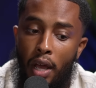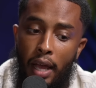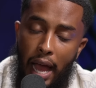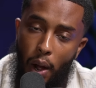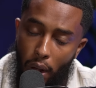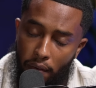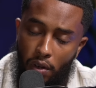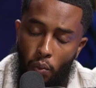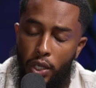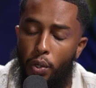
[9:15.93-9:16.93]
However,
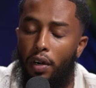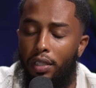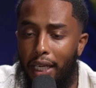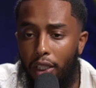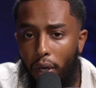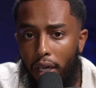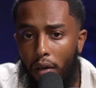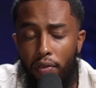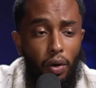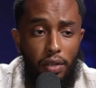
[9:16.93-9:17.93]
when you are a day trader,
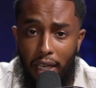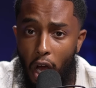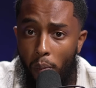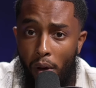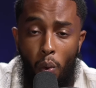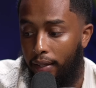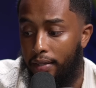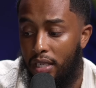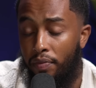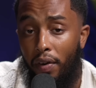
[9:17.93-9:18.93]
if you're a scalper, this
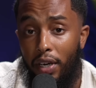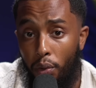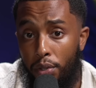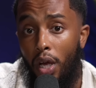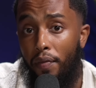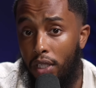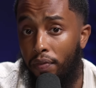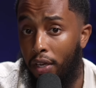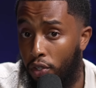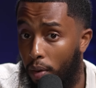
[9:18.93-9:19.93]
is a very conservative
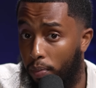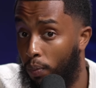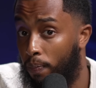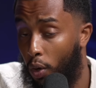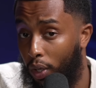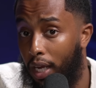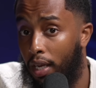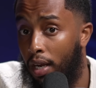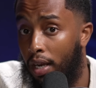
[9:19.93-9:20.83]
example, okay?